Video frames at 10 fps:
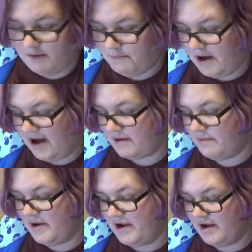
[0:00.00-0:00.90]
back
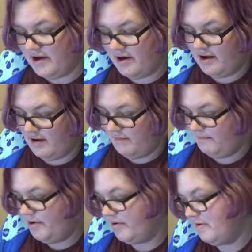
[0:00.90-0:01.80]
when
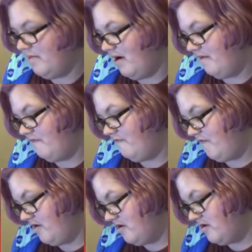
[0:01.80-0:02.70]
Pokemon
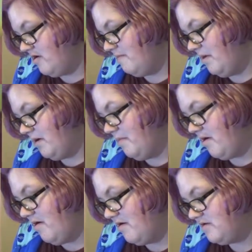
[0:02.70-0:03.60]
for Pokemon
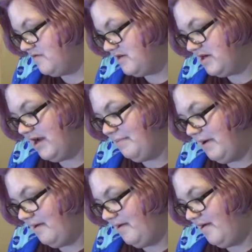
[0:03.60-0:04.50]
cards first came
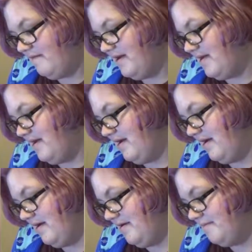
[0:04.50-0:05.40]
out and
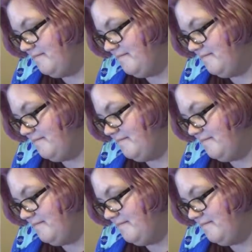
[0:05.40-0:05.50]
everything.